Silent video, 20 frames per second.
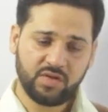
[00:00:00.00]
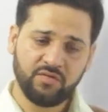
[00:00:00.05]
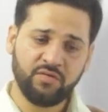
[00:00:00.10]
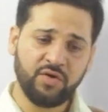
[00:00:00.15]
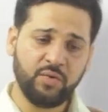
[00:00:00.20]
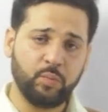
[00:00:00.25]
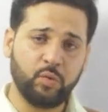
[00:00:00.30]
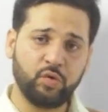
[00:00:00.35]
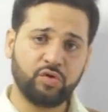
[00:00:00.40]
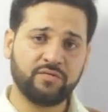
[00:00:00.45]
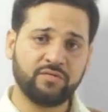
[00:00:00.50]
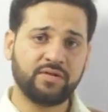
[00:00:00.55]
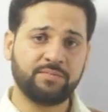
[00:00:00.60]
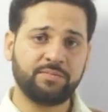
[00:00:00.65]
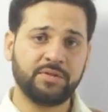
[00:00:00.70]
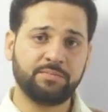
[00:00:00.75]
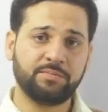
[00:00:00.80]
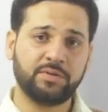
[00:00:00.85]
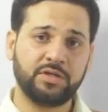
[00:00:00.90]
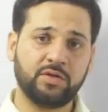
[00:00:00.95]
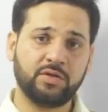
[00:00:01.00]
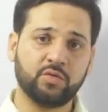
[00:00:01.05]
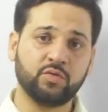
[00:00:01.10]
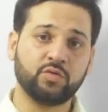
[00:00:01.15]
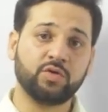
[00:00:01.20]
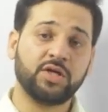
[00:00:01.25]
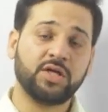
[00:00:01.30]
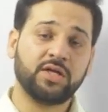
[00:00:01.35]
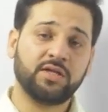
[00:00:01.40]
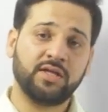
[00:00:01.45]
what most of the people
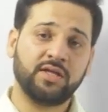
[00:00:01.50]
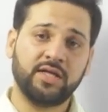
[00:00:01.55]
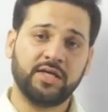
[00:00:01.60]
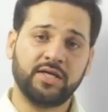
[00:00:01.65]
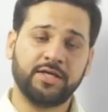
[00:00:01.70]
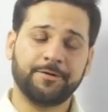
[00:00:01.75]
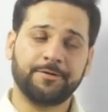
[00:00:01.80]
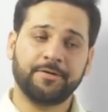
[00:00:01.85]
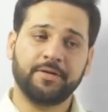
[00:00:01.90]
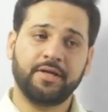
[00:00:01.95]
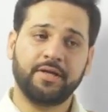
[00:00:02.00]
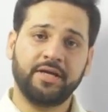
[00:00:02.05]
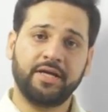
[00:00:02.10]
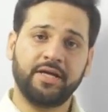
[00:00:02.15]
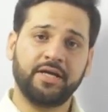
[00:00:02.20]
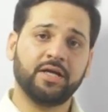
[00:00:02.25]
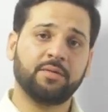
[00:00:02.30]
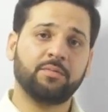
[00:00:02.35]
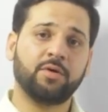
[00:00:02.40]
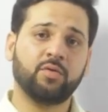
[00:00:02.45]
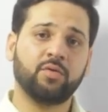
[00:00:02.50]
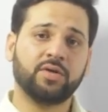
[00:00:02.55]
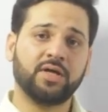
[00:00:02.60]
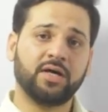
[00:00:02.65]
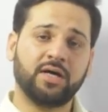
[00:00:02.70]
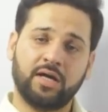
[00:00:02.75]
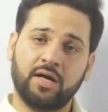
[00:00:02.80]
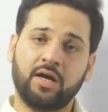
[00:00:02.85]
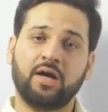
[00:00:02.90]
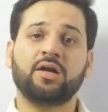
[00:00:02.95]
do, they read about
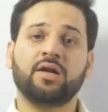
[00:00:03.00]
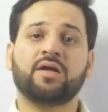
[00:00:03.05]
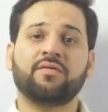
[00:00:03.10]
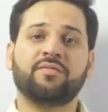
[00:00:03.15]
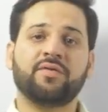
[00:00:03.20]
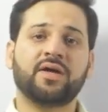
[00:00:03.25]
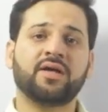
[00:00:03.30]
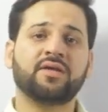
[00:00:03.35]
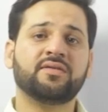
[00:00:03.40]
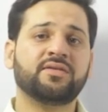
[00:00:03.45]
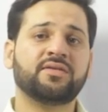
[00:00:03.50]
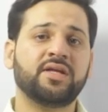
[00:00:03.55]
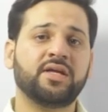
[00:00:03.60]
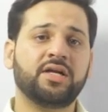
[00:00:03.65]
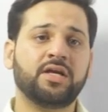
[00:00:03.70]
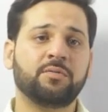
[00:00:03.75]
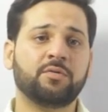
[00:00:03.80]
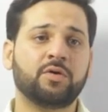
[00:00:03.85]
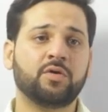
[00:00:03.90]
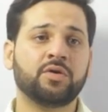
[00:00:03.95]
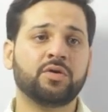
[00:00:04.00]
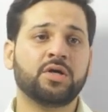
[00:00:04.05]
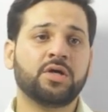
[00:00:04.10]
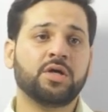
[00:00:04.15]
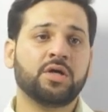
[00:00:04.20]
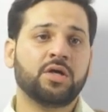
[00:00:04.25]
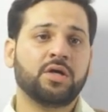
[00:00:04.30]
the current affairs, they read about